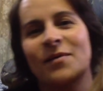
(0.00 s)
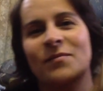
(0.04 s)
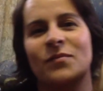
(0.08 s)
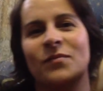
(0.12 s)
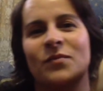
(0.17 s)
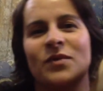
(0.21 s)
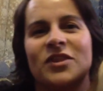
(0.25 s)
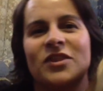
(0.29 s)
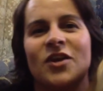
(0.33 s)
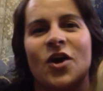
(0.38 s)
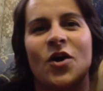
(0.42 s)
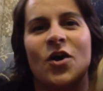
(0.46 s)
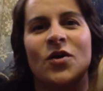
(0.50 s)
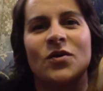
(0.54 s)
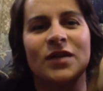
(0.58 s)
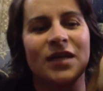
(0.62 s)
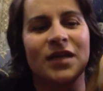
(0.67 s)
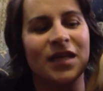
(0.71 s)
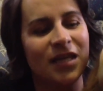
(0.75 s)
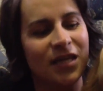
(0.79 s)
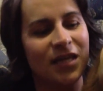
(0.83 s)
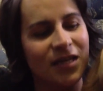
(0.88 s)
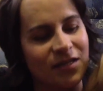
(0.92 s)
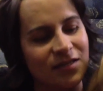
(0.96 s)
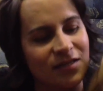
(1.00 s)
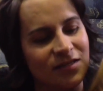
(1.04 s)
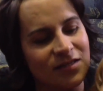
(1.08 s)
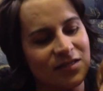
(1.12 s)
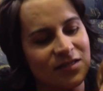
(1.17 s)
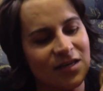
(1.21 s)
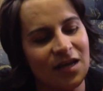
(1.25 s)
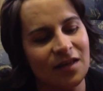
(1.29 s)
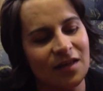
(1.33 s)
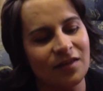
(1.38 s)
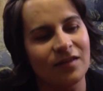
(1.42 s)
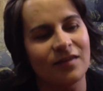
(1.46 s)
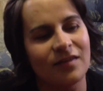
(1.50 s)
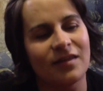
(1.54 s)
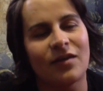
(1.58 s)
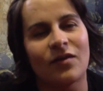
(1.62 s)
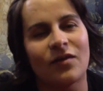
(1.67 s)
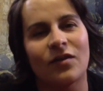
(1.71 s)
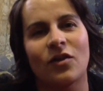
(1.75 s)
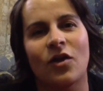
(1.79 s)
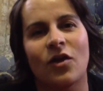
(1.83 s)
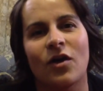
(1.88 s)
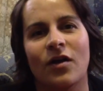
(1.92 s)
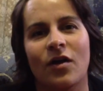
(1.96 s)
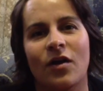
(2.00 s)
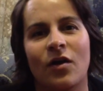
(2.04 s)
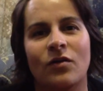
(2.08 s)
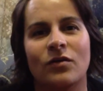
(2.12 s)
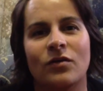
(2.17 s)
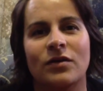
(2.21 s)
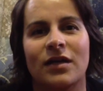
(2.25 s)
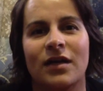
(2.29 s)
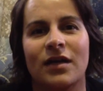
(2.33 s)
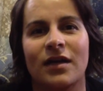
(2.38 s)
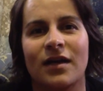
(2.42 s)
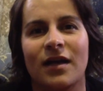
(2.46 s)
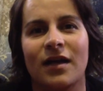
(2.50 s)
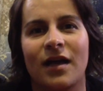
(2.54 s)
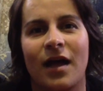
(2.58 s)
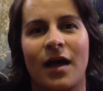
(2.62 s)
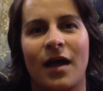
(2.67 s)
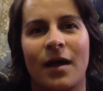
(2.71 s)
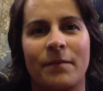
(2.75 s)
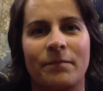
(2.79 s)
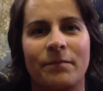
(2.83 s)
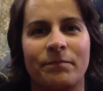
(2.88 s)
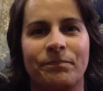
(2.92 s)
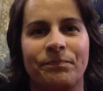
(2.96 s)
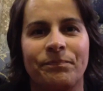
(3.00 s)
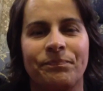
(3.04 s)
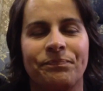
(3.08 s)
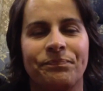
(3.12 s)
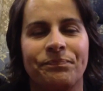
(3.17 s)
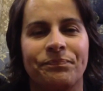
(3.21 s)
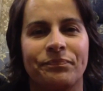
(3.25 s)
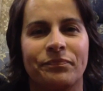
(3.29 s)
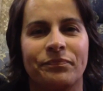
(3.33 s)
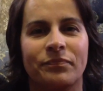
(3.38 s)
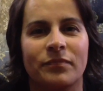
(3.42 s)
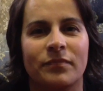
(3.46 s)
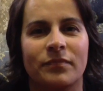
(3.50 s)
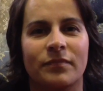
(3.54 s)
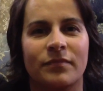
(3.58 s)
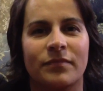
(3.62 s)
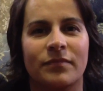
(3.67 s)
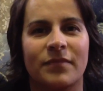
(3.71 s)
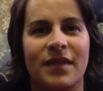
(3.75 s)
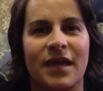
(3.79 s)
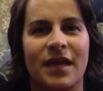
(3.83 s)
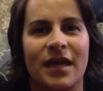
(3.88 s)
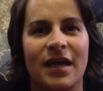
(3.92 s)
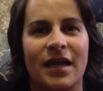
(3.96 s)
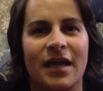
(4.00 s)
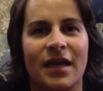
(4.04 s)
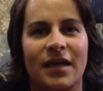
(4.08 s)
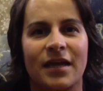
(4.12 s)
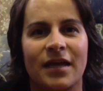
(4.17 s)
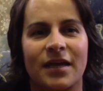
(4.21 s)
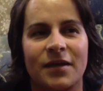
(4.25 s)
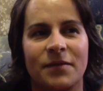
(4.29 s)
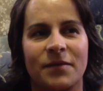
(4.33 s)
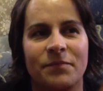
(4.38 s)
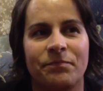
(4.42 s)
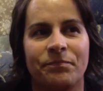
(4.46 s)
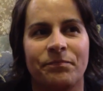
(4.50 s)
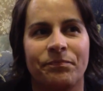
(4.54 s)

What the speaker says: With the older kids, now that they're a lot older, they